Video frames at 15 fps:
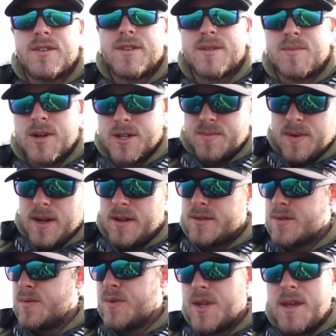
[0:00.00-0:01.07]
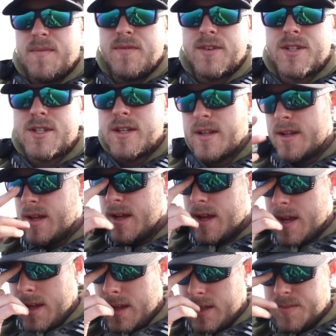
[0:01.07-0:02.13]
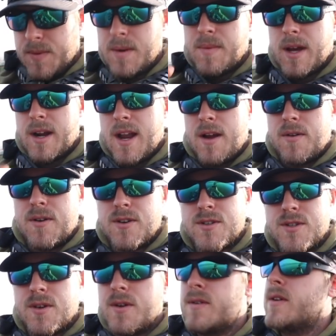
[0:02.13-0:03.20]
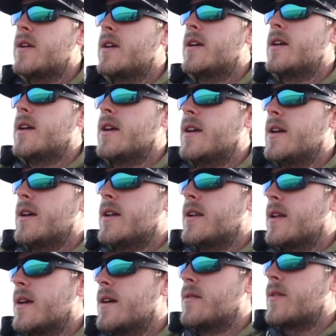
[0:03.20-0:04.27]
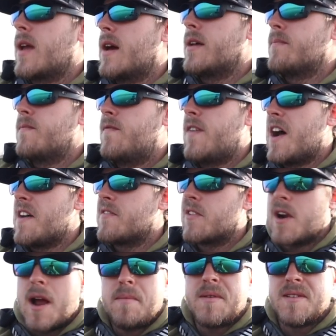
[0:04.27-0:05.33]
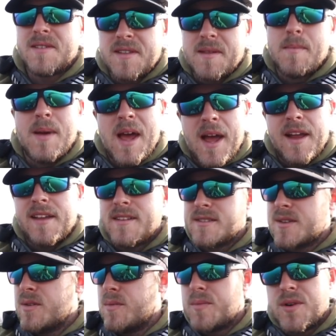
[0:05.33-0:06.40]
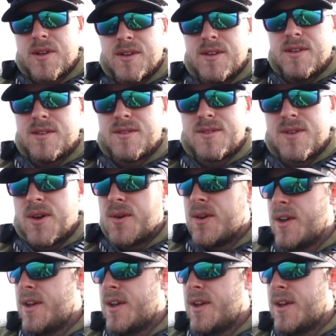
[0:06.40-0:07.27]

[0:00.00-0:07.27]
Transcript: on this brush pile, so we'll keep fishing it. It's been about an hour or so, and we got 5 crappies in the bag. It's going pretty good, so